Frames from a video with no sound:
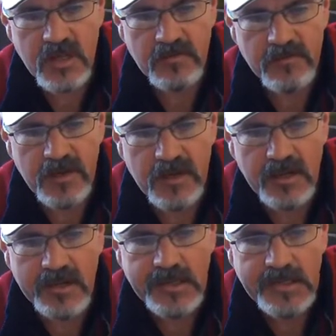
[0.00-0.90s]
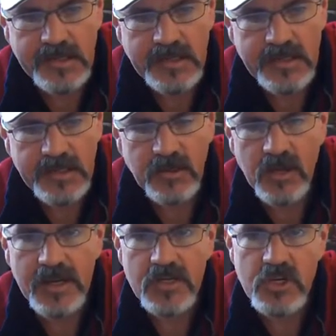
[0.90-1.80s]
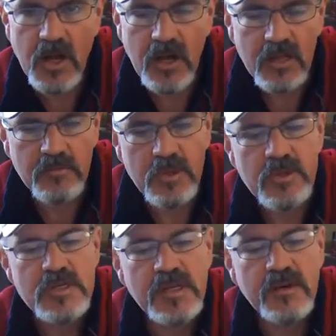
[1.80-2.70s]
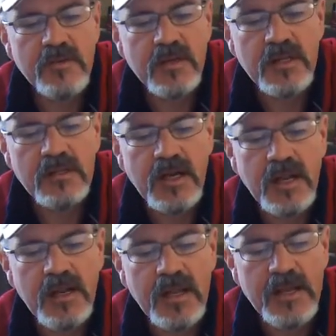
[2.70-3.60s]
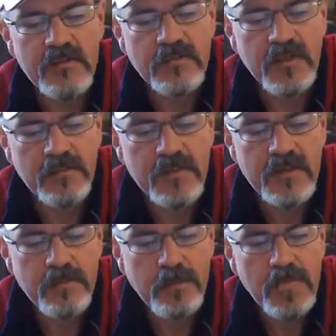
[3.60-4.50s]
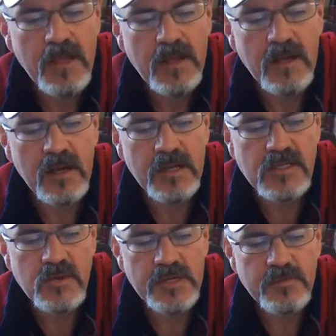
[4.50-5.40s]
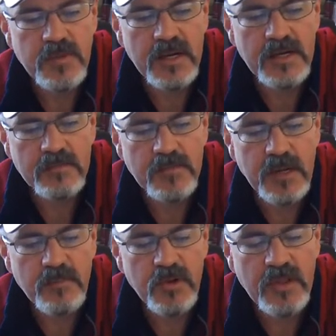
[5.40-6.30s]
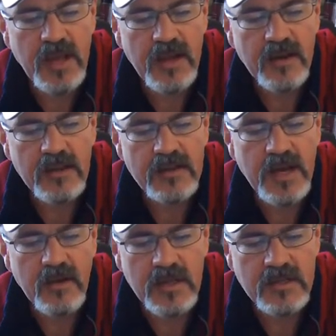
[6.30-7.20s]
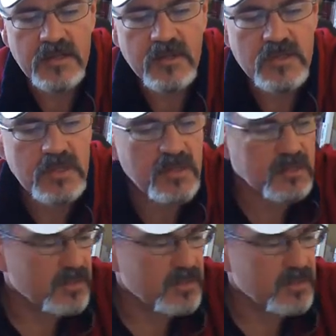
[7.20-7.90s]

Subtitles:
of, you know, like a chocolate mousse, like a really kind of light and fluffy. So I put that in down into those little